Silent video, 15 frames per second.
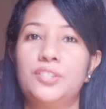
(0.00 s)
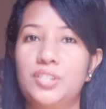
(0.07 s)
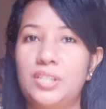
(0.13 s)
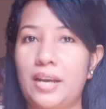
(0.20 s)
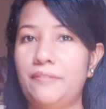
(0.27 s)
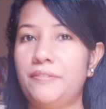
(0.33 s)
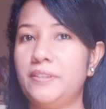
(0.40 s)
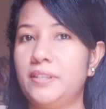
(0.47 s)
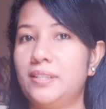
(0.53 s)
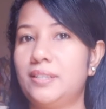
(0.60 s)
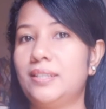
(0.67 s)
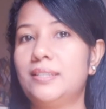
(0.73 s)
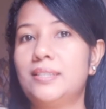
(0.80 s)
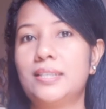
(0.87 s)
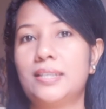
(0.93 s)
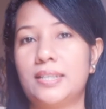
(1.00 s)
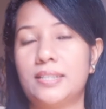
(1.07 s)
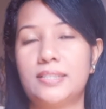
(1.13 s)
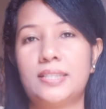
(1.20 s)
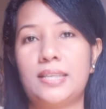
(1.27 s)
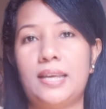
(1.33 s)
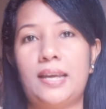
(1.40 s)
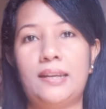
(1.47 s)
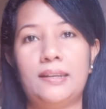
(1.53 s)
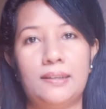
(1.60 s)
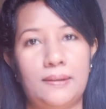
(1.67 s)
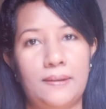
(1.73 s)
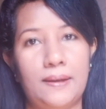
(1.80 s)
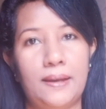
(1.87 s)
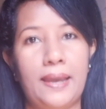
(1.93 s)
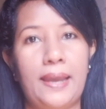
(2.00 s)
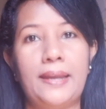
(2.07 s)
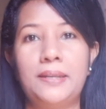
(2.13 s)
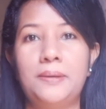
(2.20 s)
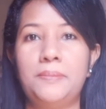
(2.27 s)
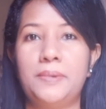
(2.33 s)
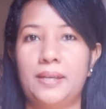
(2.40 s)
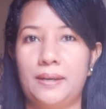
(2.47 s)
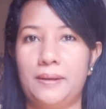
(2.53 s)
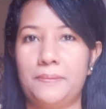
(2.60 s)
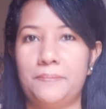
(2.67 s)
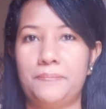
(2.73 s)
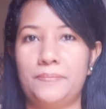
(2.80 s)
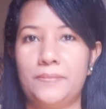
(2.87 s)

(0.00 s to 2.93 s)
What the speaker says: definitely sickle cell anemia.